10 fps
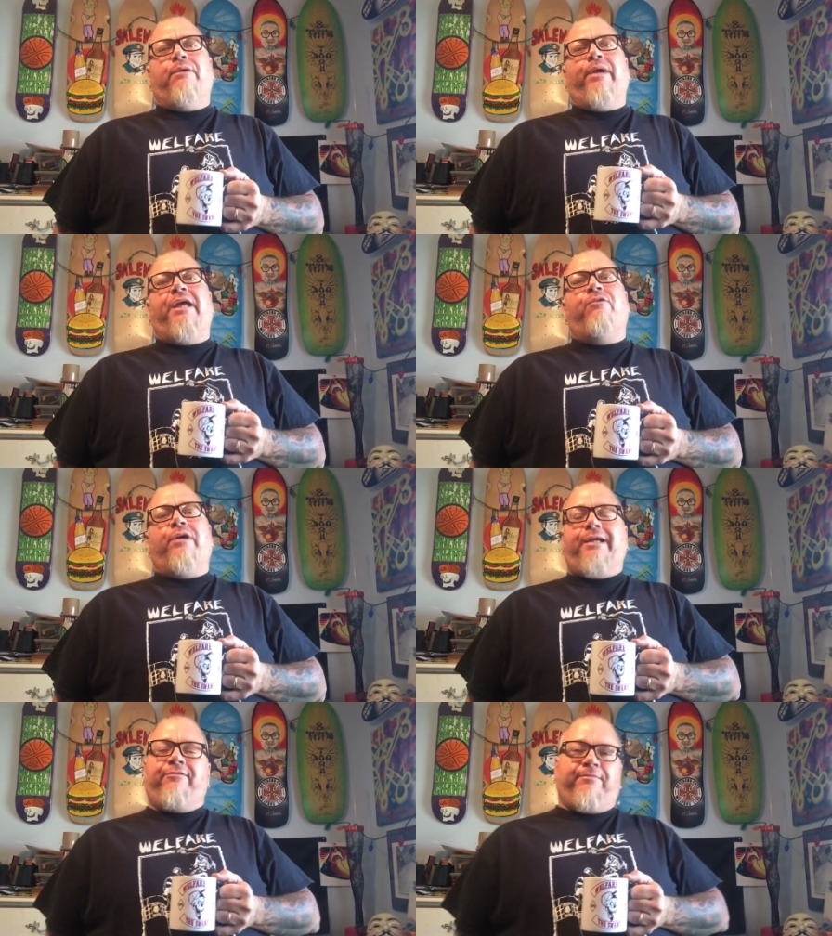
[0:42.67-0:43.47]
a rant and
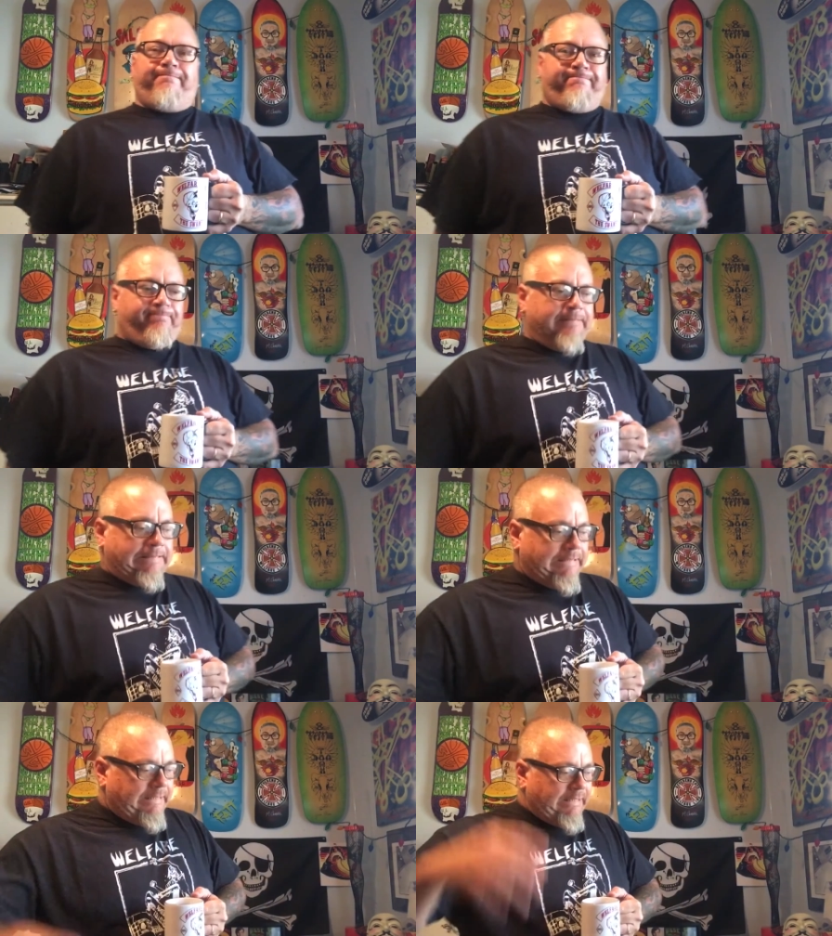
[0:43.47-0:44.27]
rave.
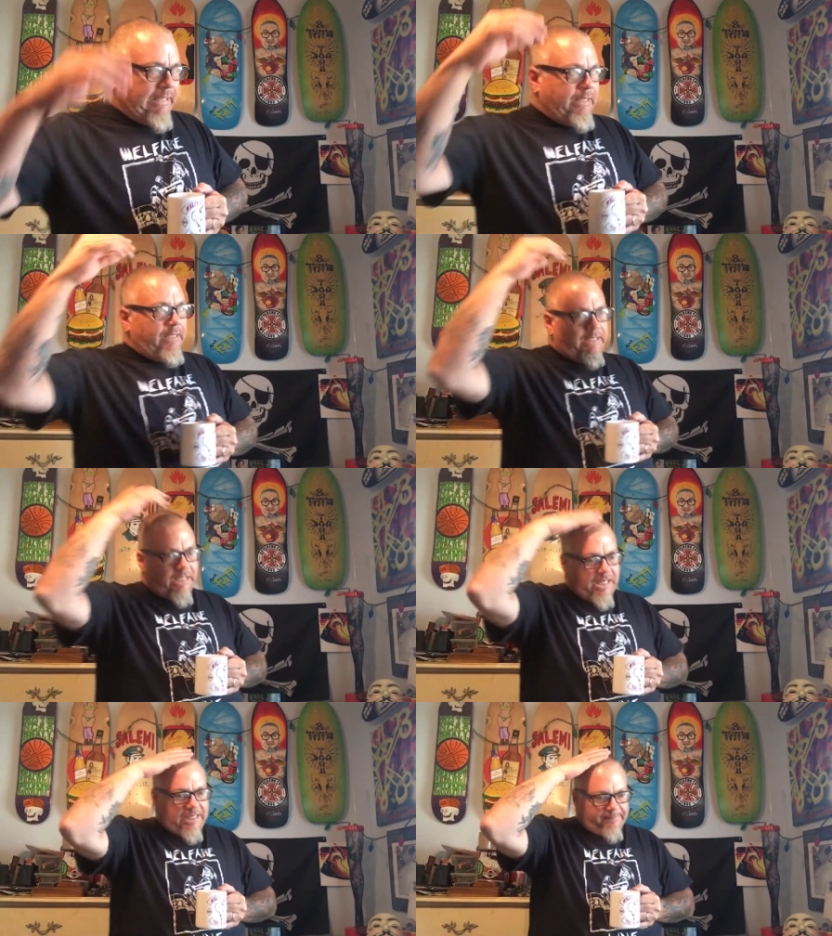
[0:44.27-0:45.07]

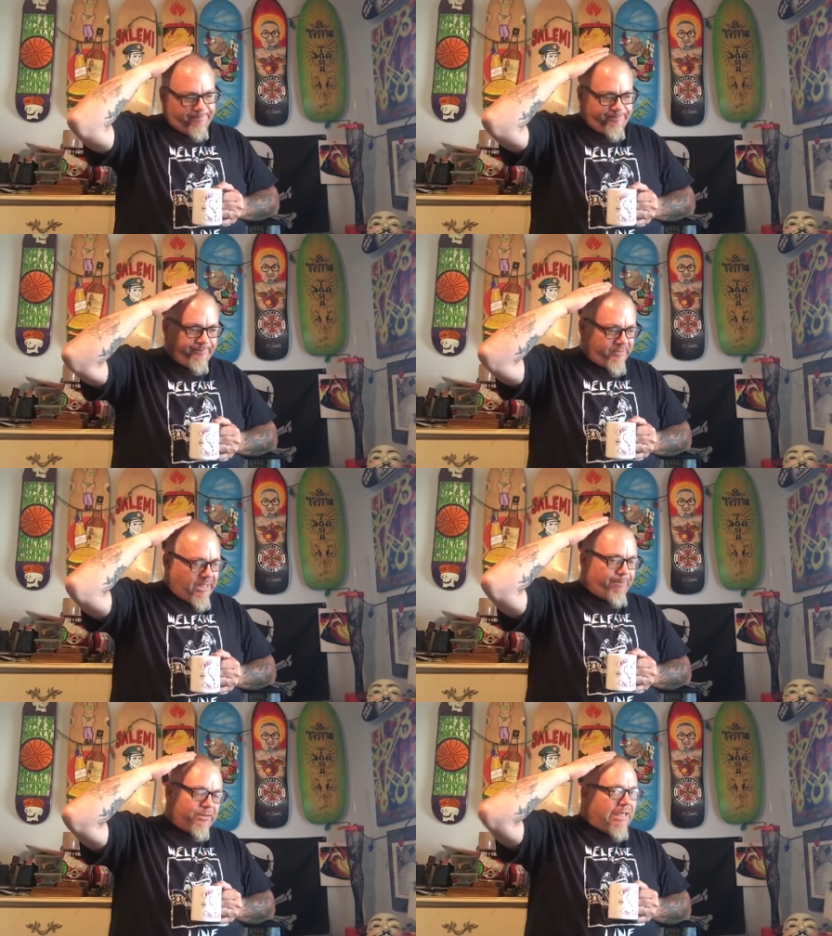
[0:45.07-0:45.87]
Uh, a
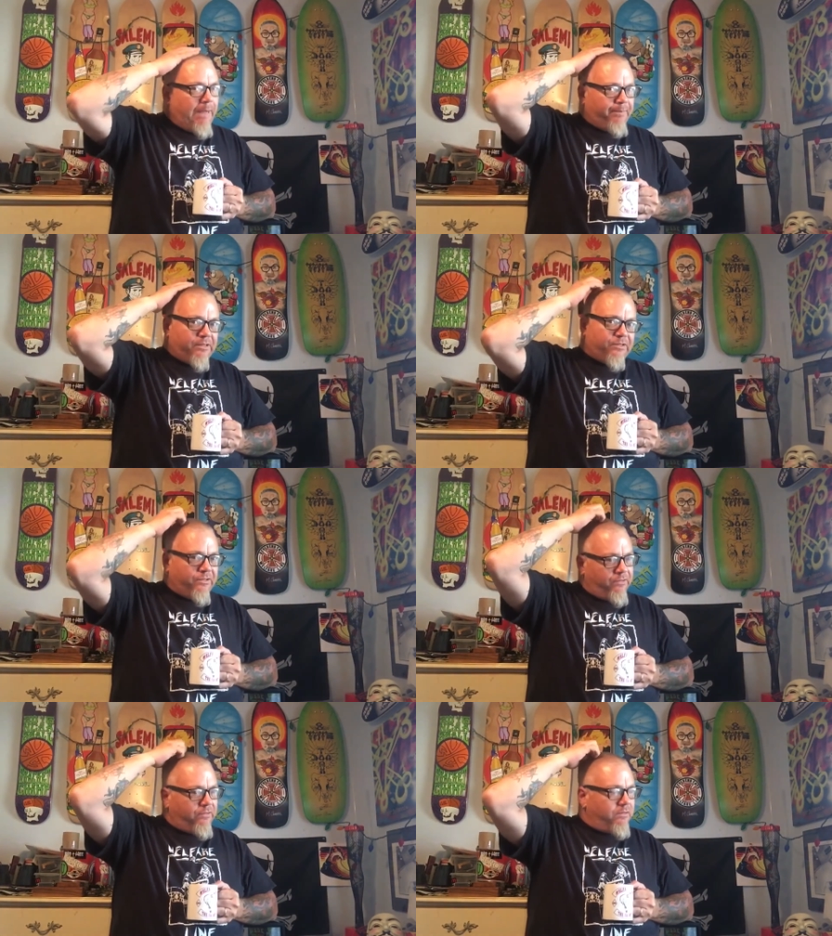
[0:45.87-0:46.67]
couple
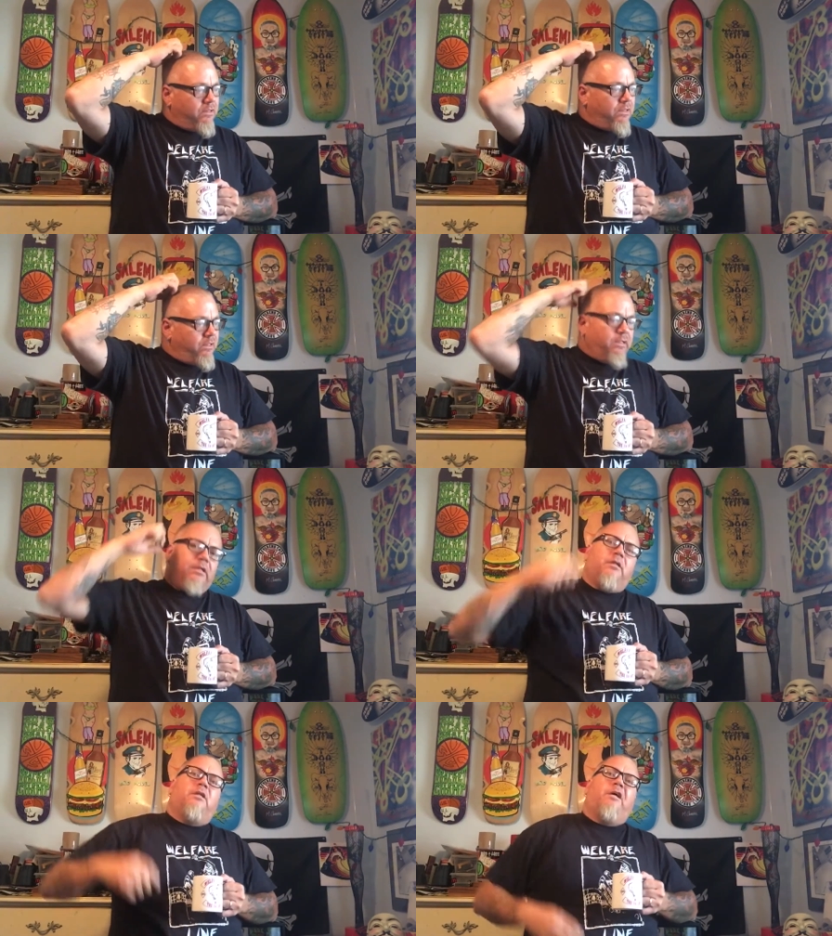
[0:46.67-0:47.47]
topics
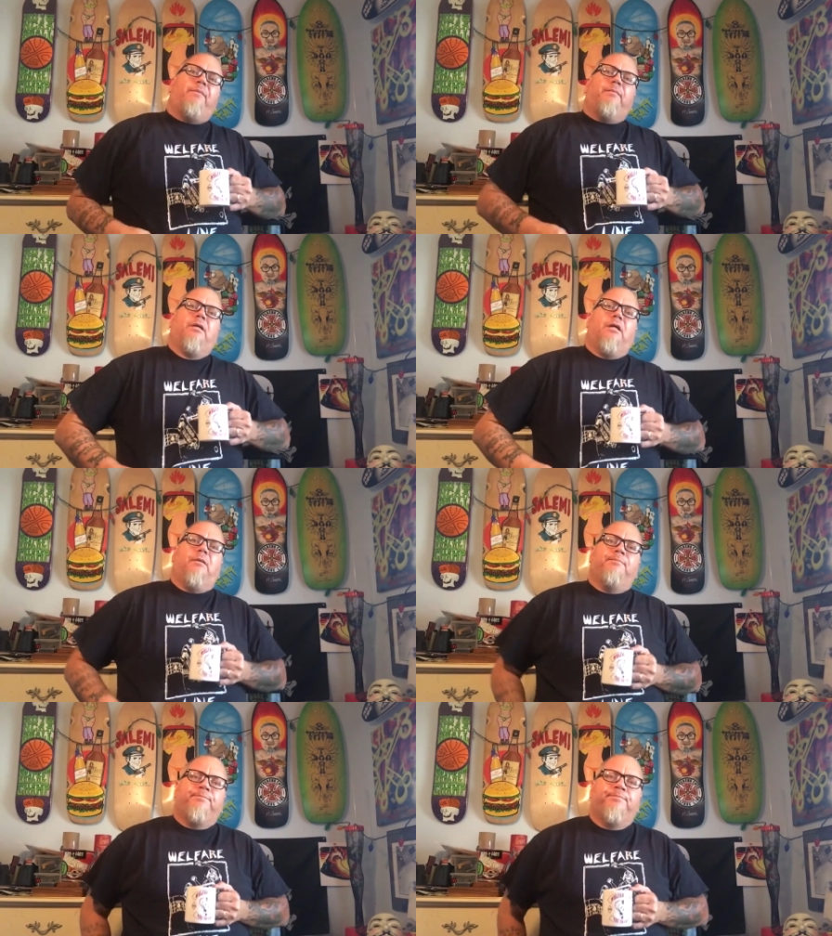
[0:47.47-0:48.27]
have been uh,